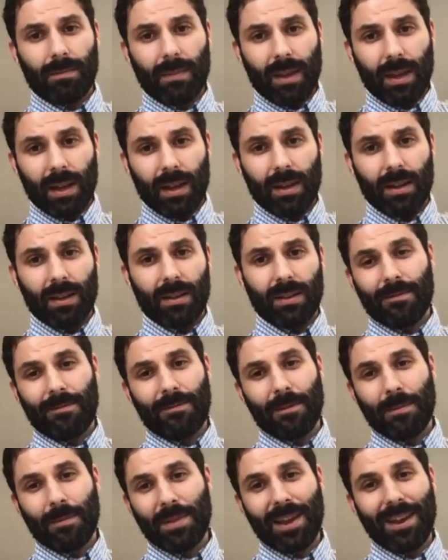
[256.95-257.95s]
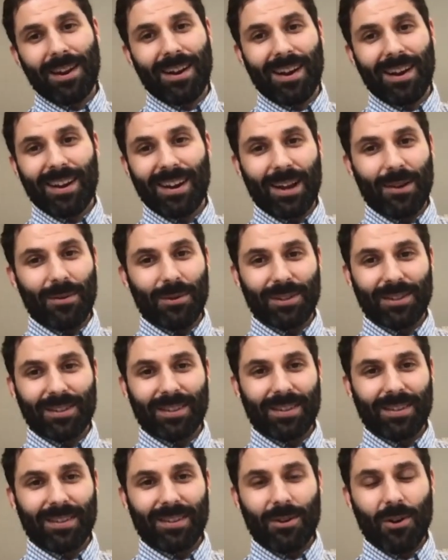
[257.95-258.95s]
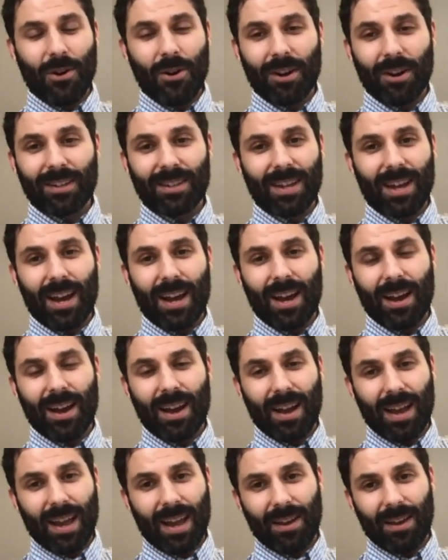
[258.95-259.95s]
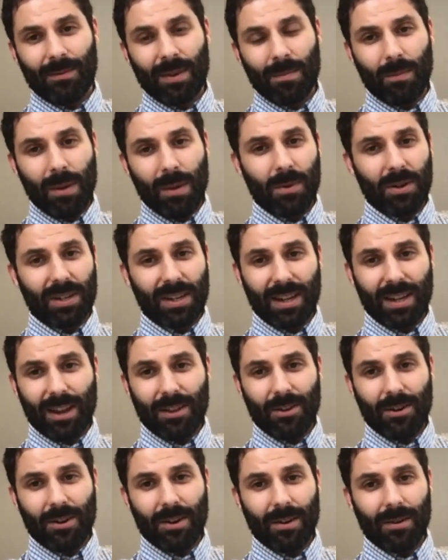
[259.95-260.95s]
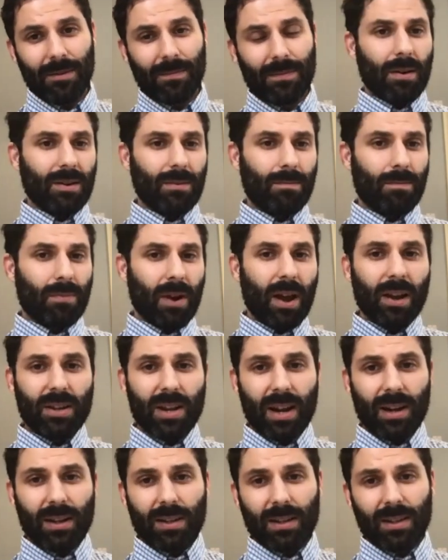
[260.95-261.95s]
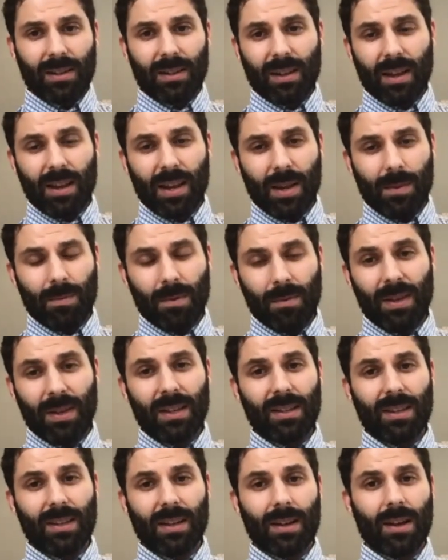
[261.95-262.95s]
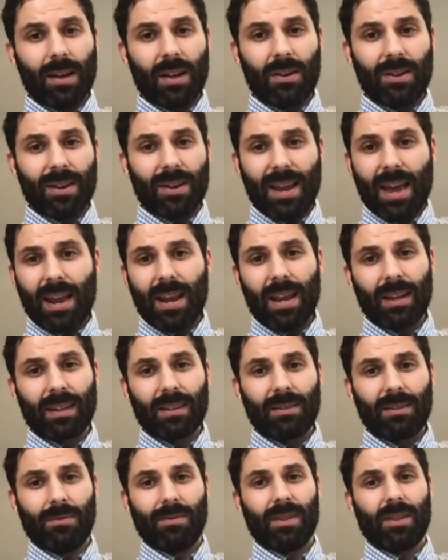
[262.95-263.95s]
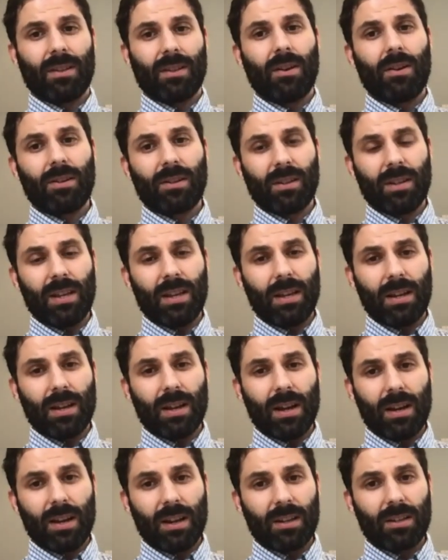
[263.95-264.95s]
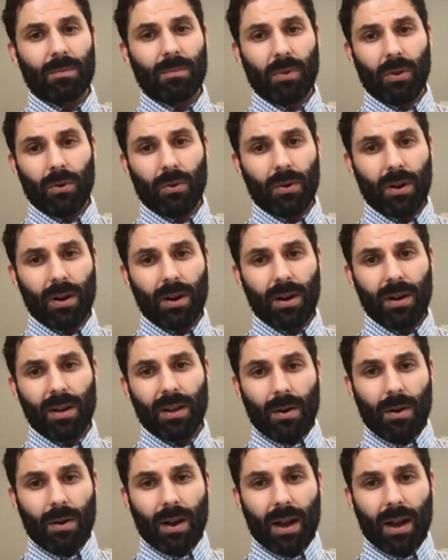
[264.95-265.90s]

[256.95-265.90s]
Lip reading: And from then on, I was hooked, and we put together a project to study Babesia genetics. It was largely unexplored.